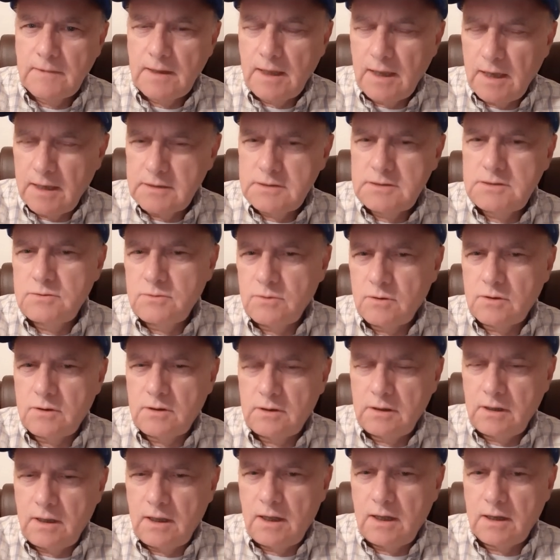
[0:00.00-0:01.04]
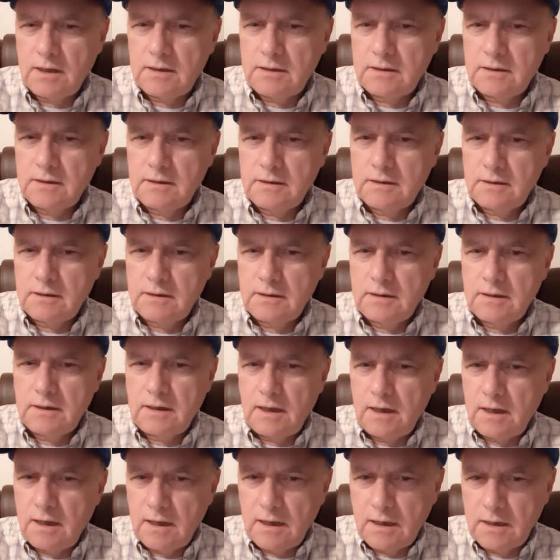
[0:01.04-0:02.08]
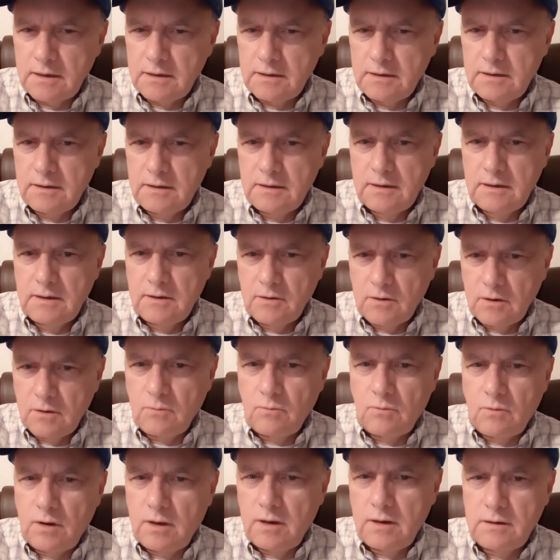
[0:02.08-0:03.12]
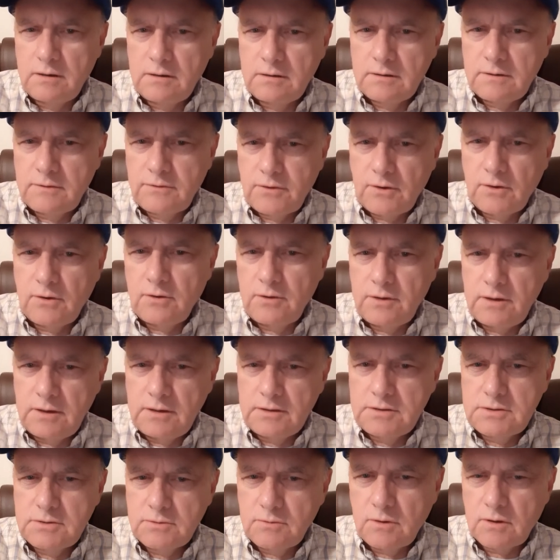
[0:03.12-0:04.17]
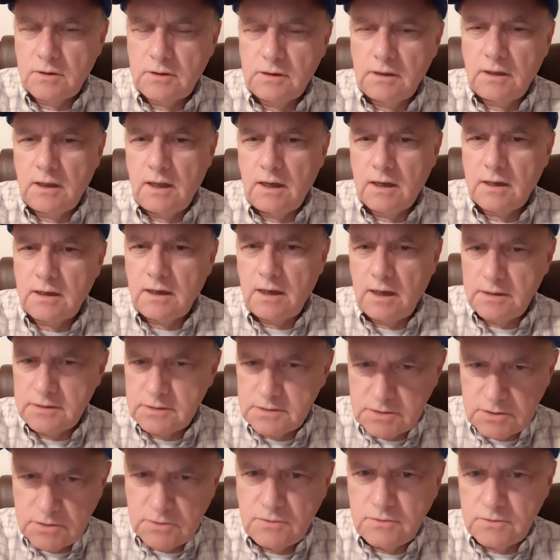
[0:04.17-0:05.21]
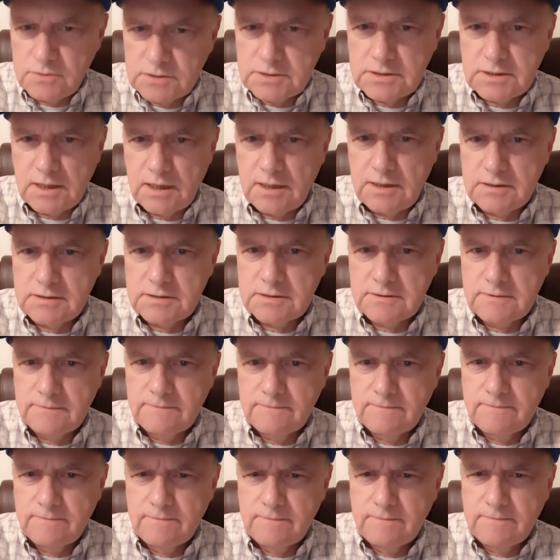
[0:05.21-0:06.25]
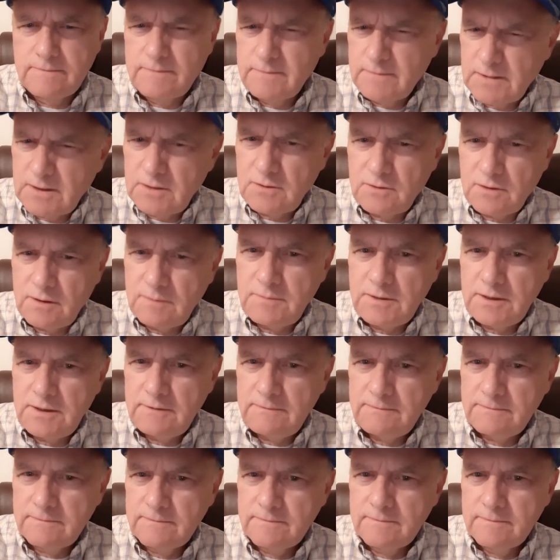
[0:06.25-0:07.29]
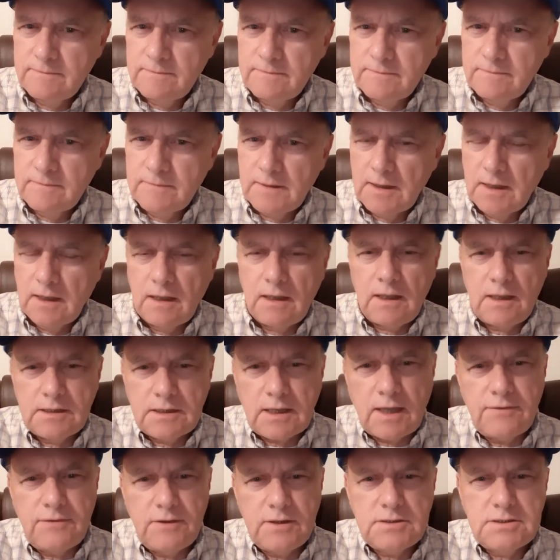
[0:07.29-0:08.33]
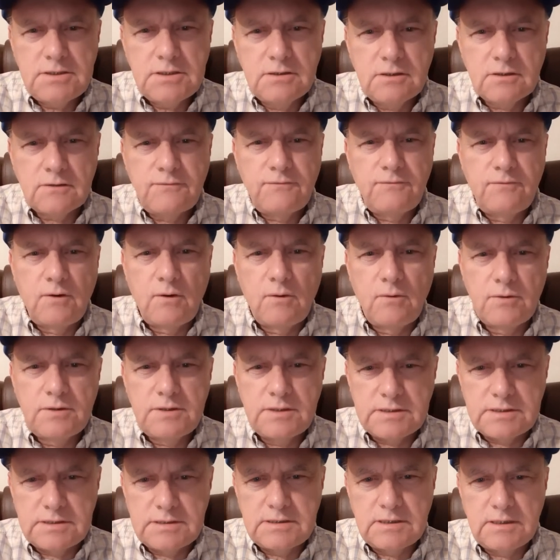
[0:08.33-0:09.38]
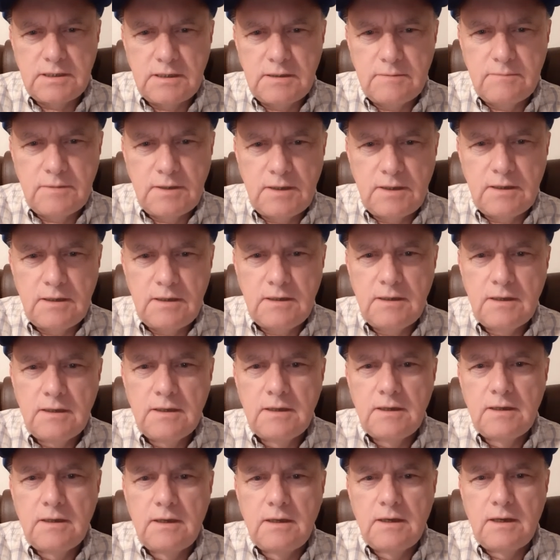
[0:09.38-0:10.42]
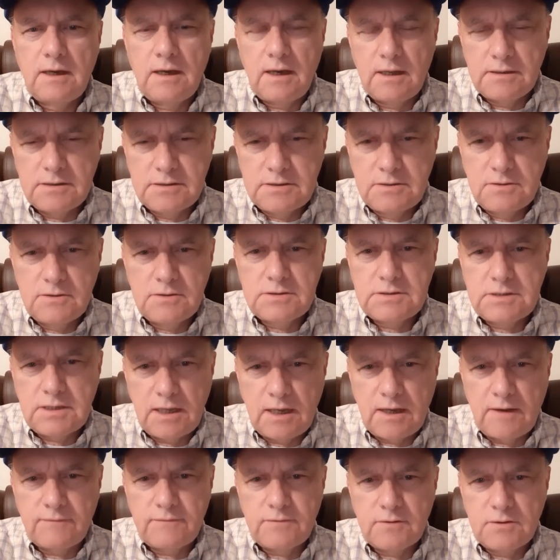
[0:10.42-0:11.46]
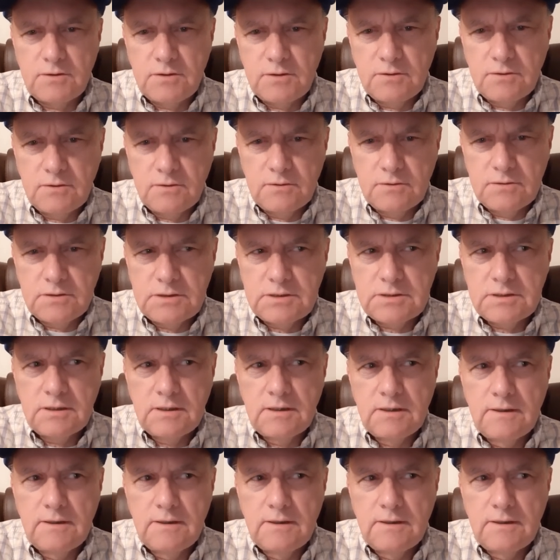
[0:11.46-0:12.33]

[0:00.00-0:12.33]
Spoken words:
at 2 o'clock on, or 1:30, 2 o'clock on Tuesdays. Do you know what I mean? Like, I think she looked forward to seeing me on Tuesday afternoons.